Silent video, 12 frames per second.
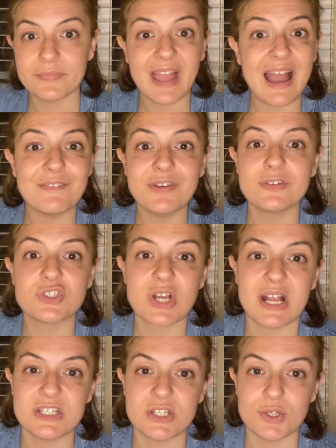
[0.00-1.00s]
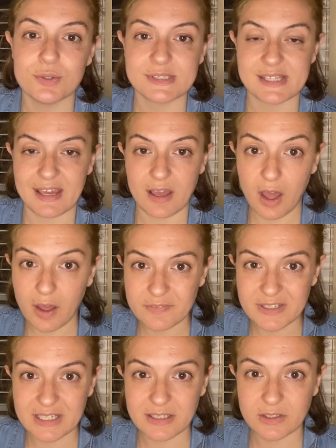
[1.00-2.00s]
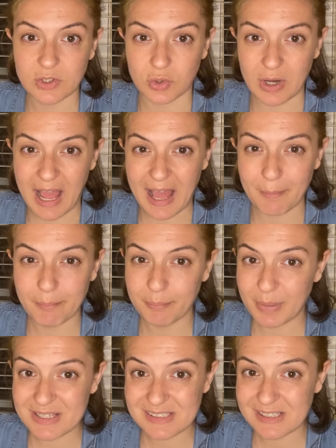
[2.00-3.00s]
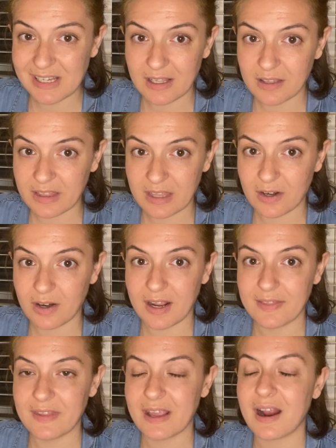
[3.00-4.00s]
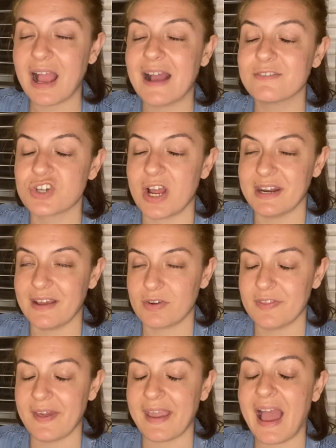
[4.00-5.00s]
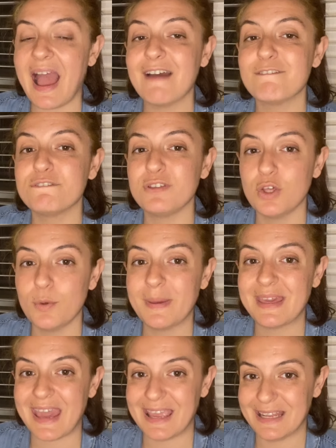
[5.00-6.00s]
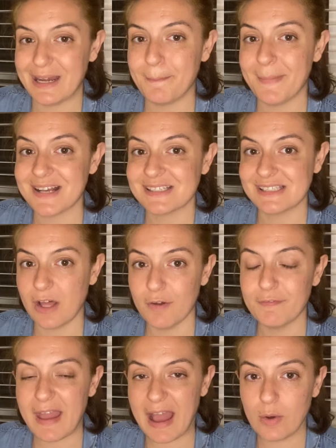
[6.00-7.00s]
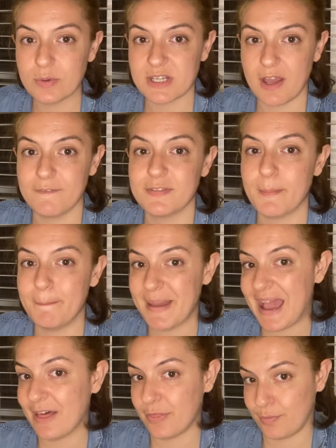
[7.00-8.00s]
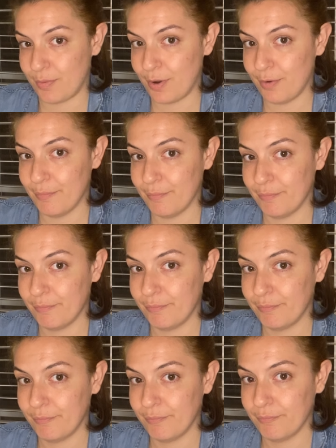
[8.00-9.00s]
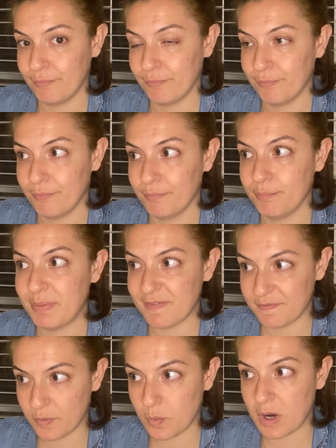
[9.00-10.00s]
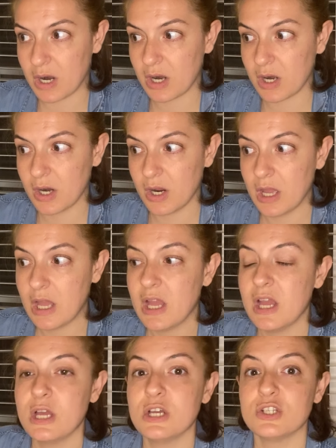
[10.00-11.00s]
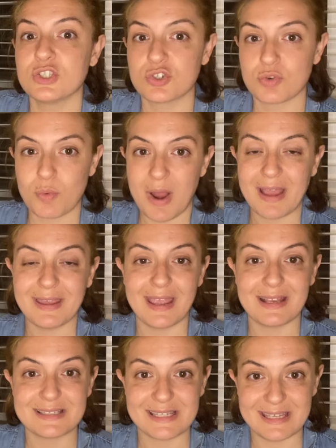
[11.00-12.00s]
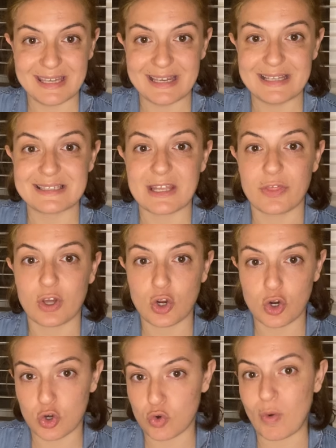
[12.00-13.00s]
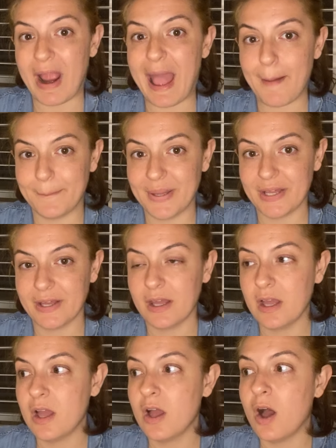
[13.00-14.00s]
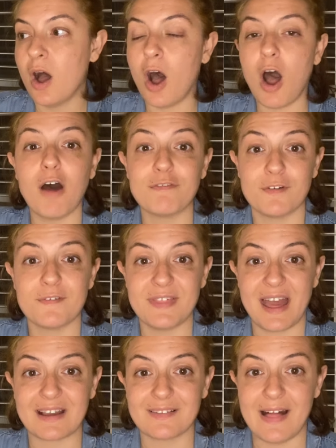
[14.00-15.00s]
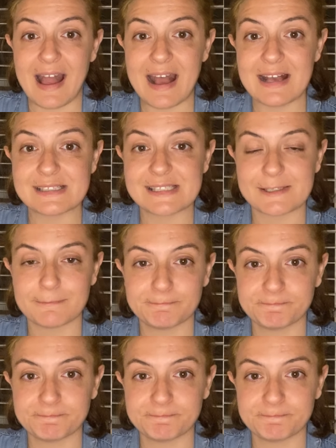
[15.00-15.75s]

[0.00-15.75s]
I've even tried to use like oven grime busting cleaner in there. I have tried everything. I have fumigated myself out of the bathroom before trying to get the crap off of that glass,